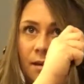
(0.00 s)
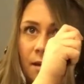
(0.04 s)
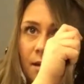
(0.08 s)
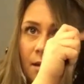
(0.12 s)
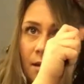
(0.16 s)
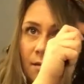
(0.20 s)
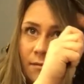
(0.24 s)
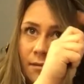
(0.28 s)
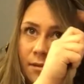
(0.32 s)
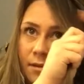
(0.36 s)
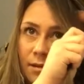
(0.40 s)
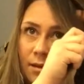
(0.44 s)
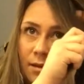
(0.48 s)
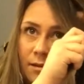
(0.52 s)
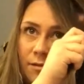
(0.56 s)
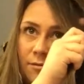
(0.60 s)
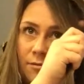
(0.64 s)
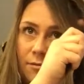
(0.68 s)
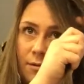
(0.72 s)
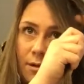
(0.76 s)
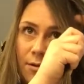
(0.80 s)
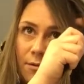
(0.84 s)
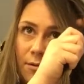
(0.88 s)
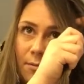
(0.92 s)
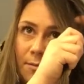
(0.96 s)
I have to like
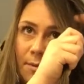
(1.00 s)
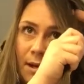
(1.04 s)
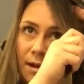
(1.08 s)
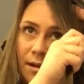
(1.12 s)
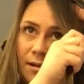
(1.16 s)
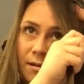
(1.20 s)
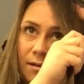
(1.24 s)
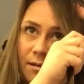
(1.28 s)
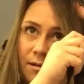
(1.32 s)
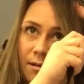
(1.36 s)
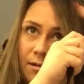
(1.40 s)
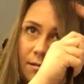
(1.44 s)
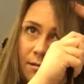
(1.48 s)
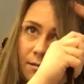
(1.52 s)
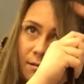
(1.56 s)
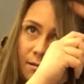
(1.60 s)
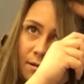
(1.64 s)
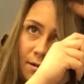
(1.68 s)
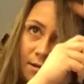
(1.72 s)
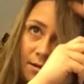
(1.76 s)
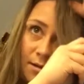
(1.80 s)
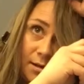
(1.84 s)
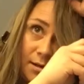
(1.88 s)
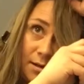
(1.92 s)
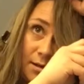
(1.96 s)
throw it back.
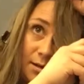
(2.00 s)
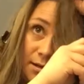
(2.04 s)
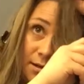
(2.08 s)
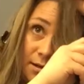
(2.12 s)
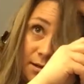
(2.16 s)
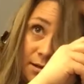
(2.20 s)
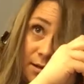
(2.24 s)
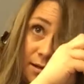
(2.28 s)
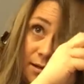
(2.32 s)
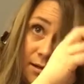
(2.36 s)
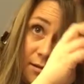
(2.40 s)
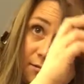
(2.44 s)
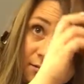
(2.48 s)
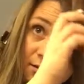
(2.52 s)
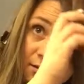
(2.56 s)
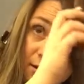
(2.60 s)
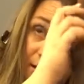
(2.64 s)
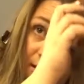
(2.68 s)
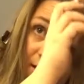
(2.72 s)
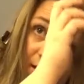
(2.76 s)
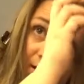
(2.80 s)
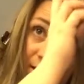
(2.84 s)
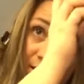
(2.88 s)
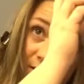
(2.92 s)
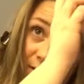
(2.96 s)
And right
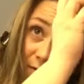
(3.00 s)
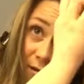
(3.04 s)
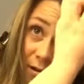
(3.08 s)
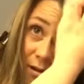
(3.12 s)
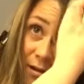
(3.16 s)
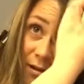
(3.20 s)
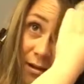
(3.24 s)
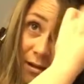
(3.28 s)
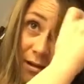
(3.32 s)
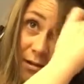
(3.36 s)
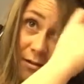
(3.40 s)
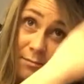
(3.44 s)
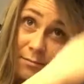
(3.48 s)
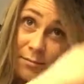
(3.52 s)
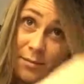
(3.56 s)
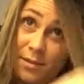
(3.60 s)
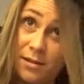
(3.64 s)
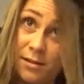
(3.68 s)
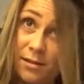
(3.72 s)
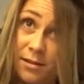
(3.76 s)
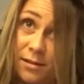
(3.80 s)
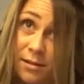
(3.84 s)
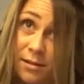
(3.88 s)
now I am